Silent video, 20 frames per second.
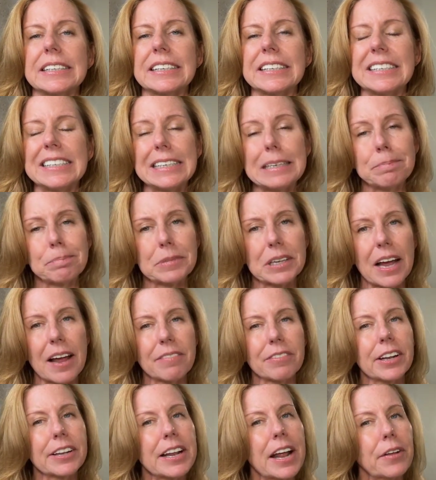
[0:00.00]
and a deep
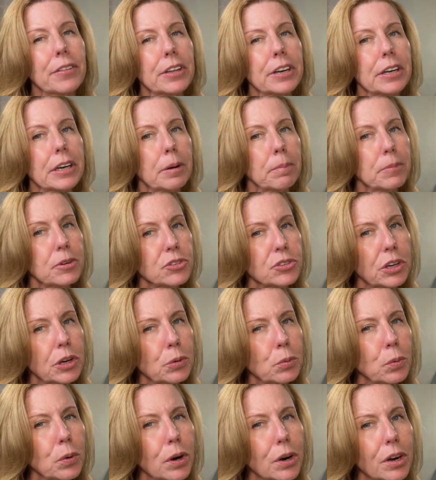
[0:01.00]
dive on how the numbers
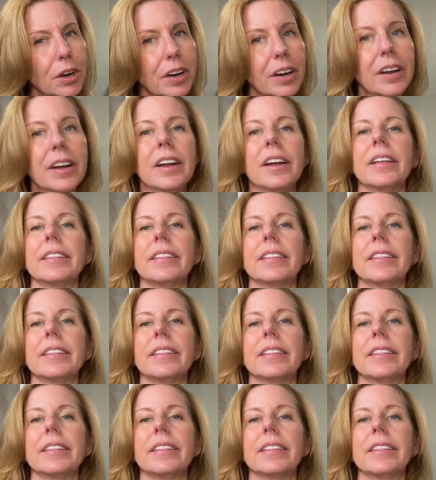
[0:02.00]
could work,